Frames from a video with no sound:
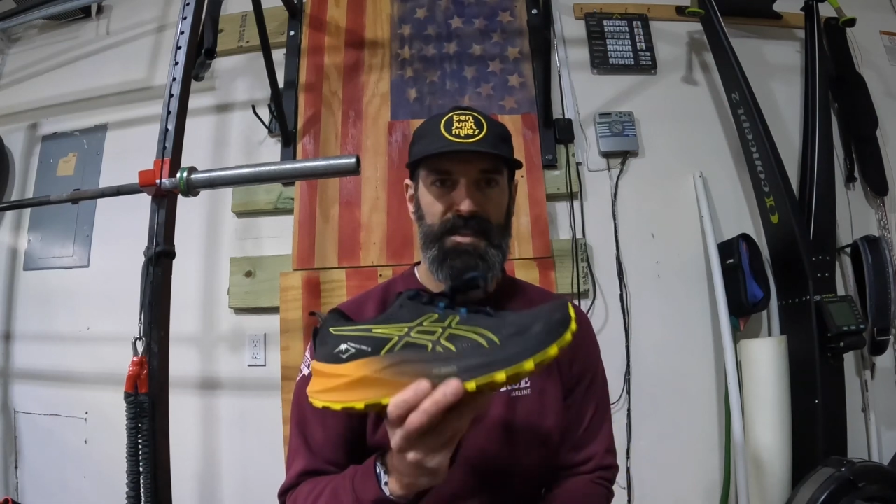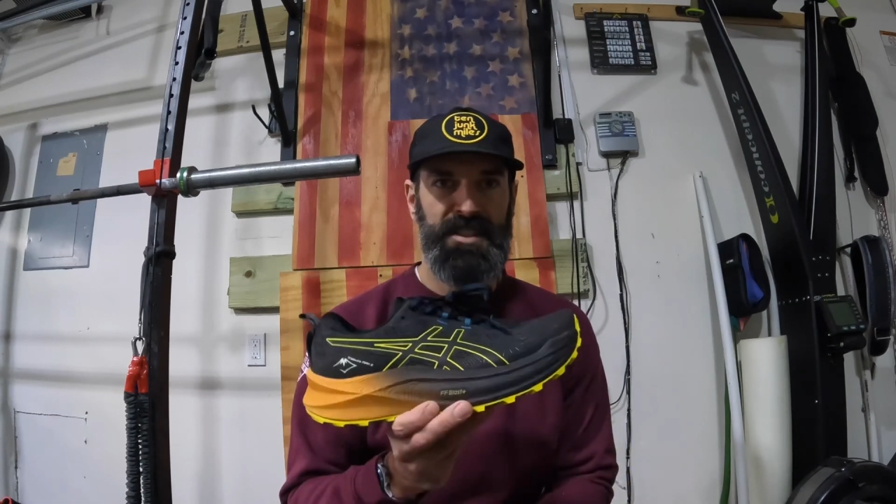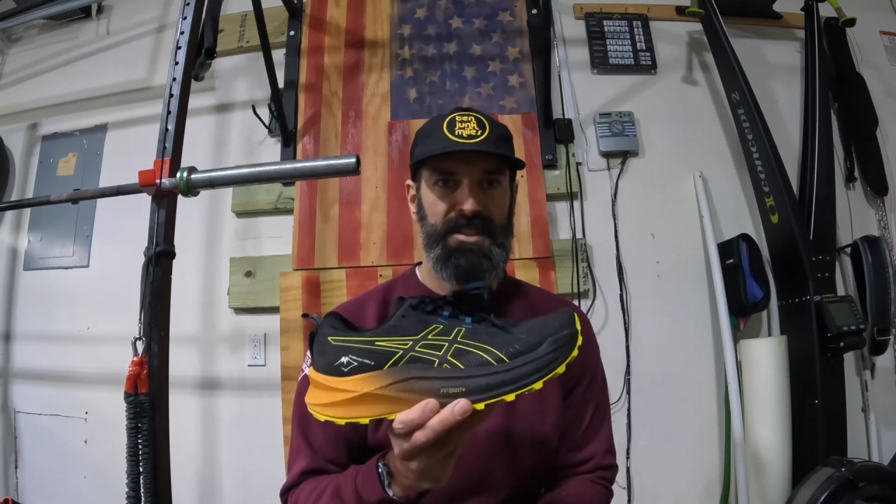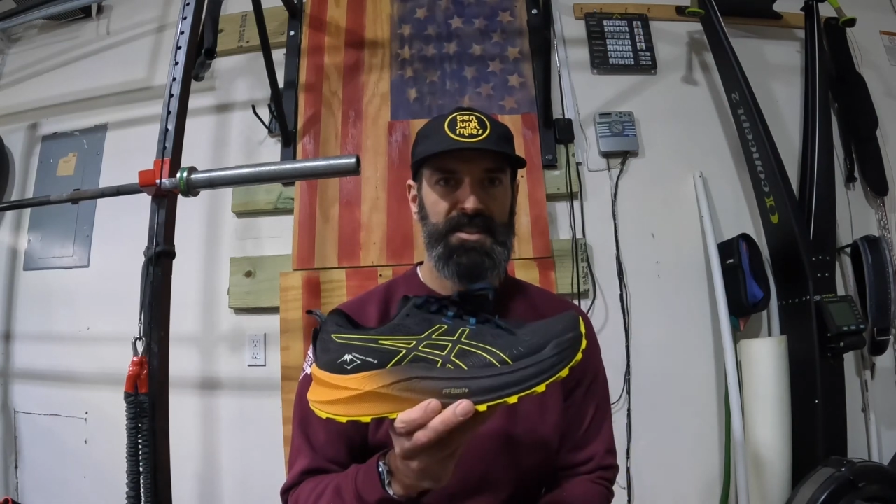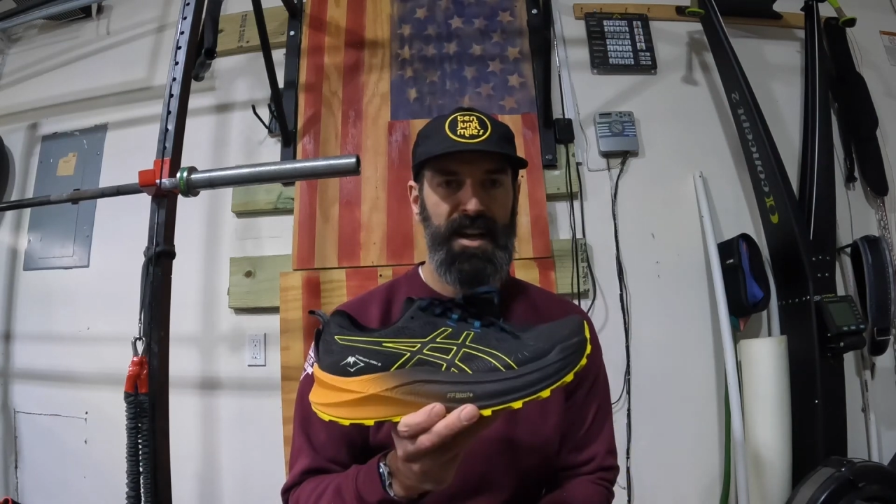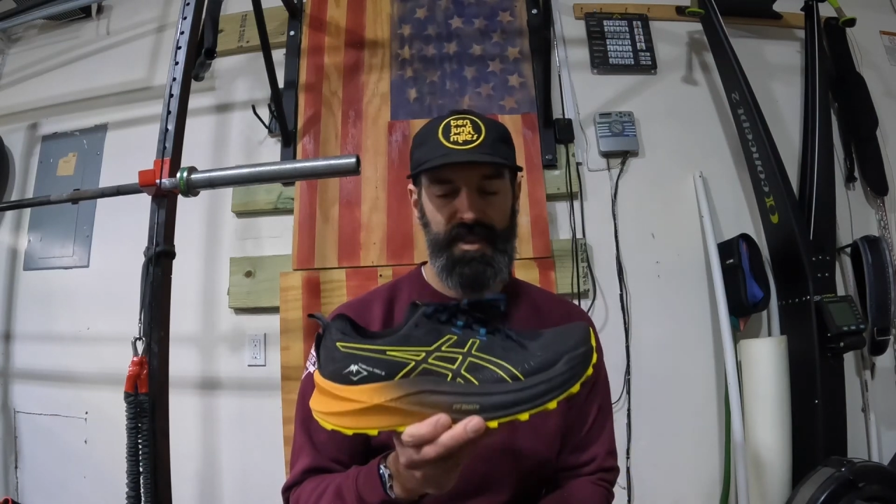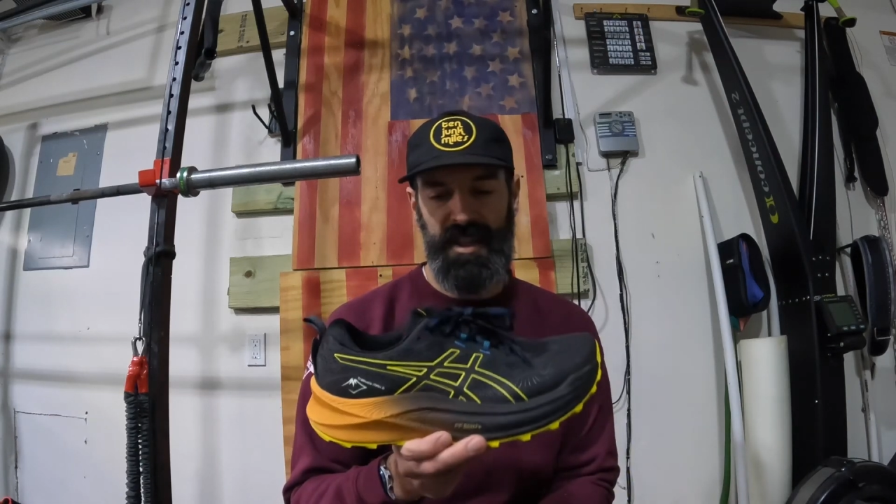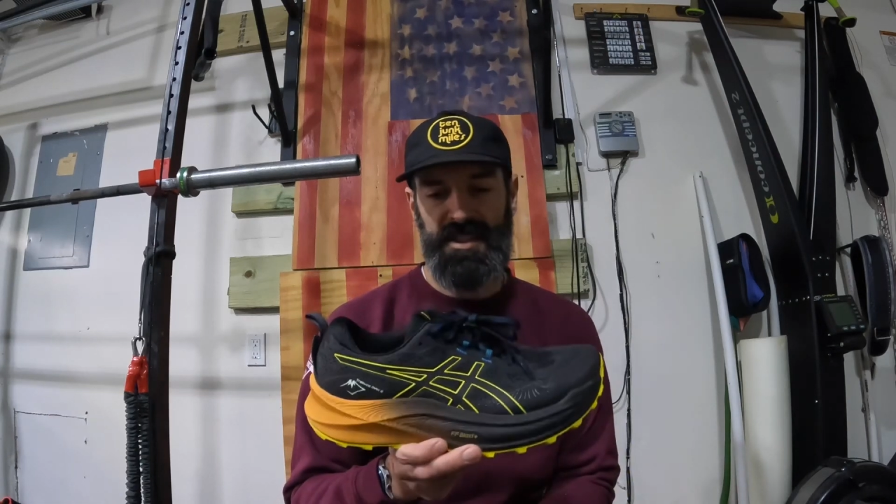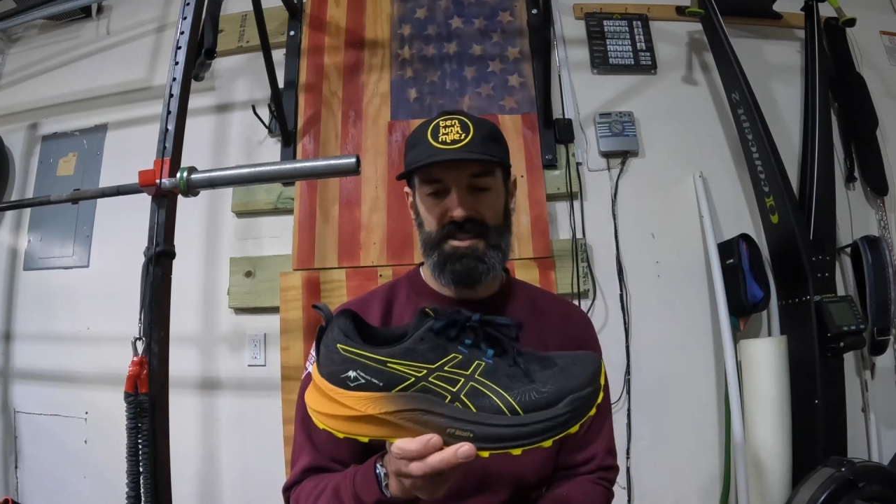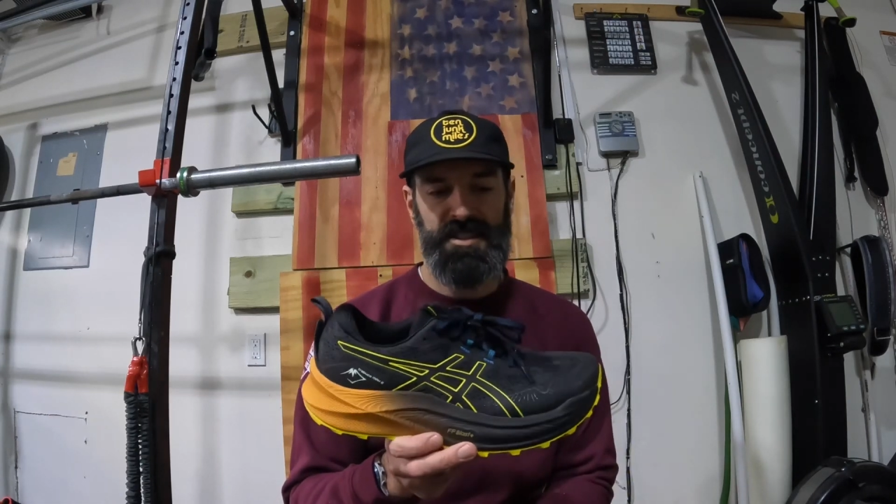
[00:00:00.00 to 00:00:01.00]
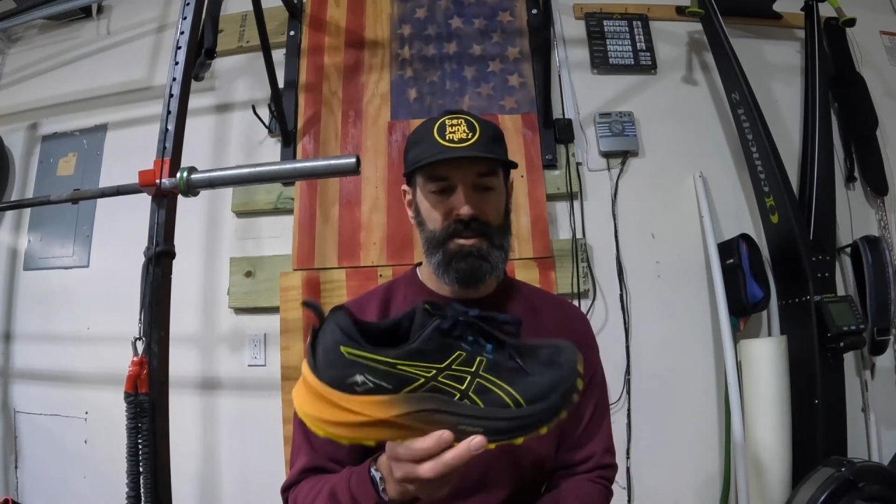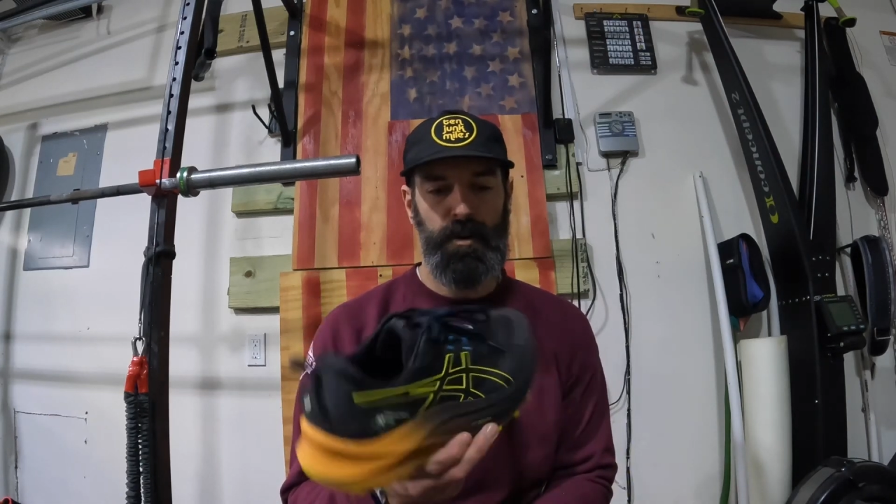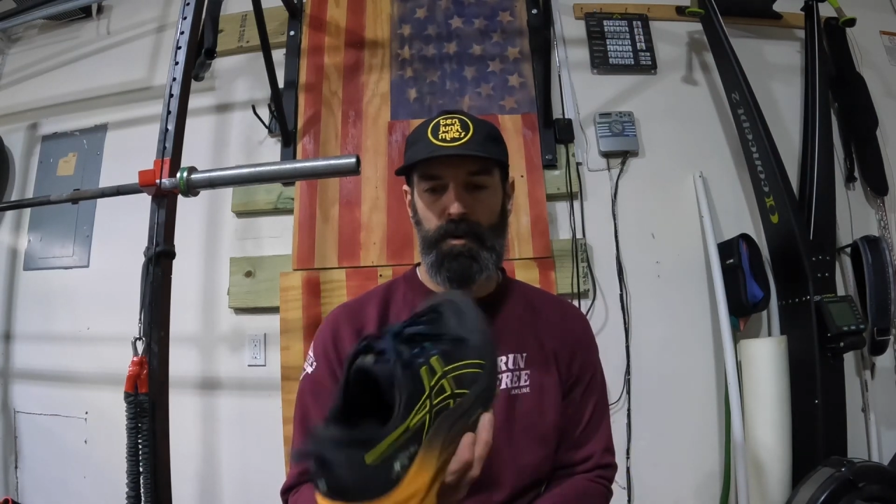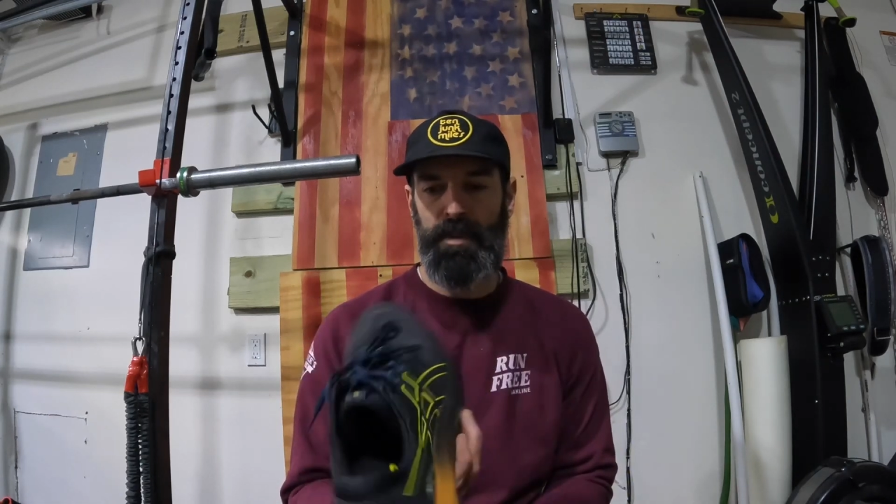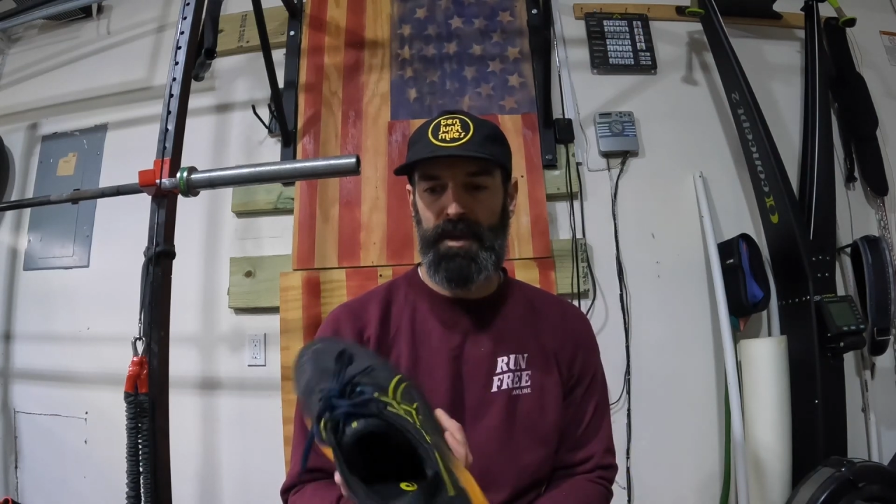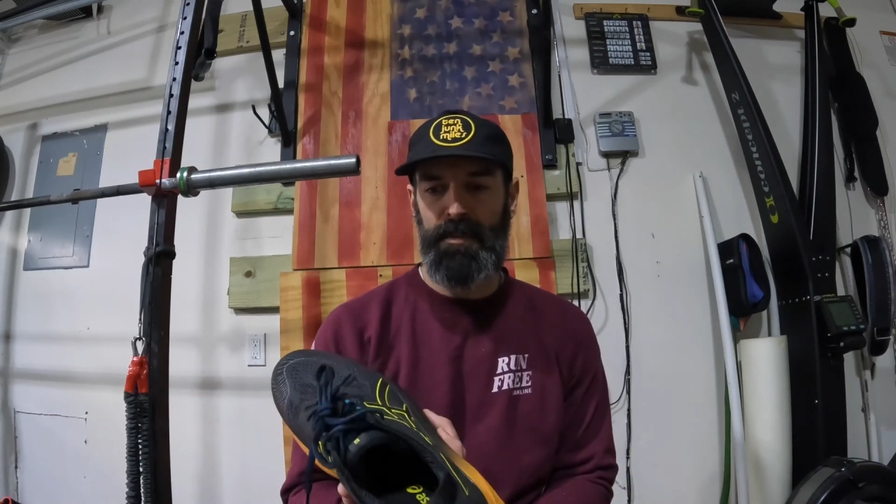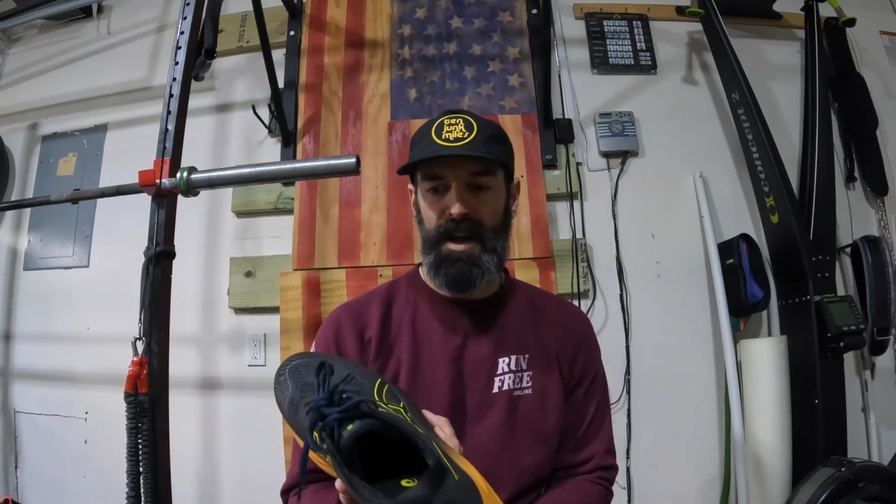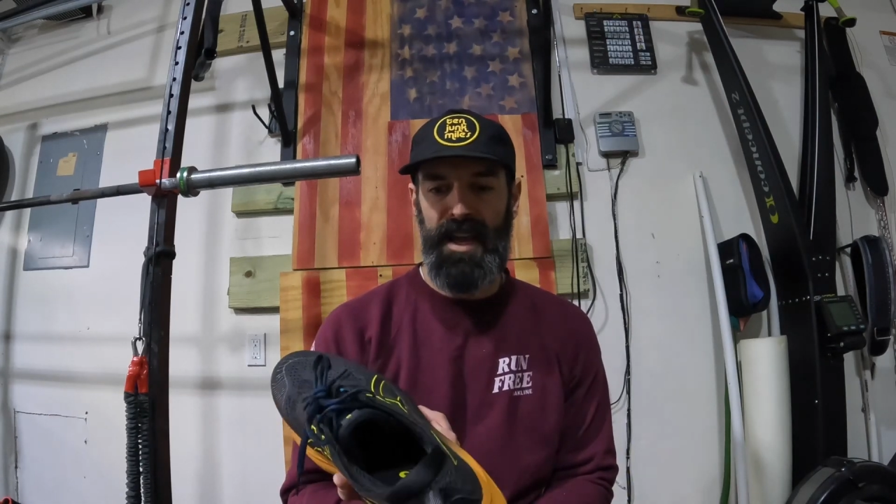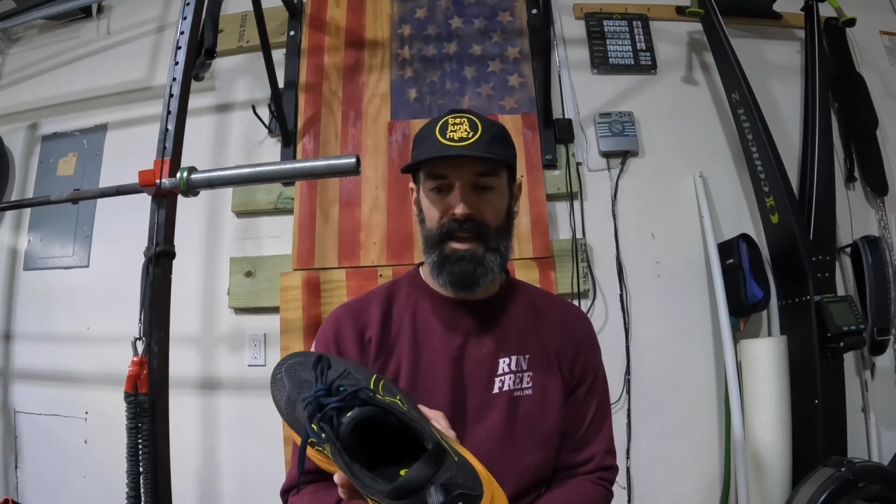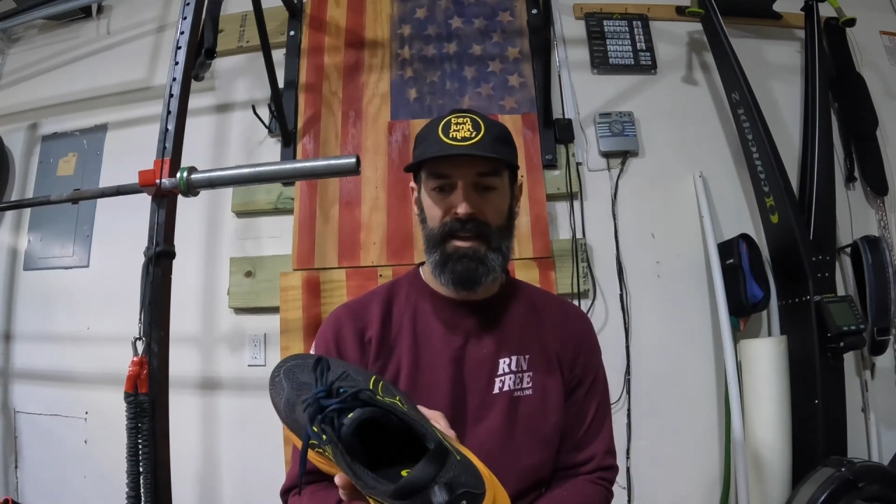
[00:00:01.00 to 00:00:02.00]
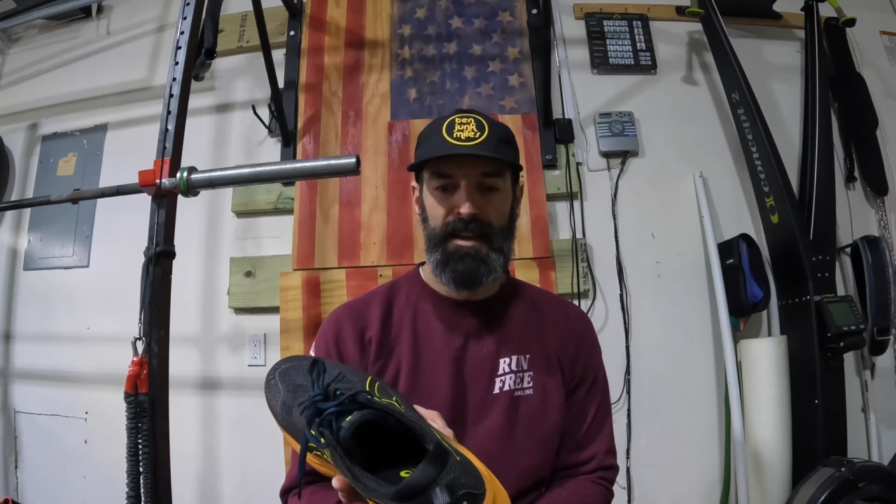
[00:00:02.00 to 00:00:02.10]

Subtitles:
I think this is going to be my